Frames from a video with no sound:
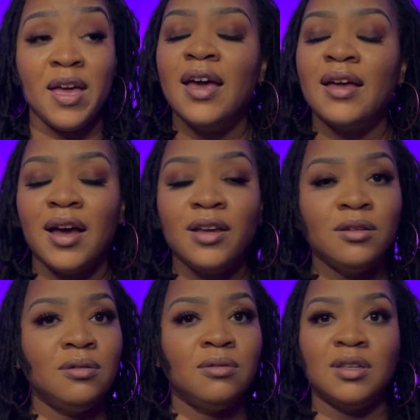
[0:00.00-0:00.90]
and I
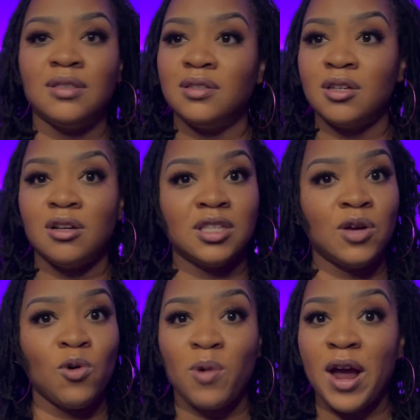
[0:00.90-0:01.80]
knew that the songs they
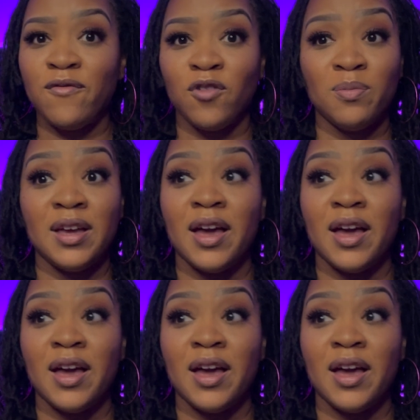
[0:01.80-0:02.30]
were writing for me,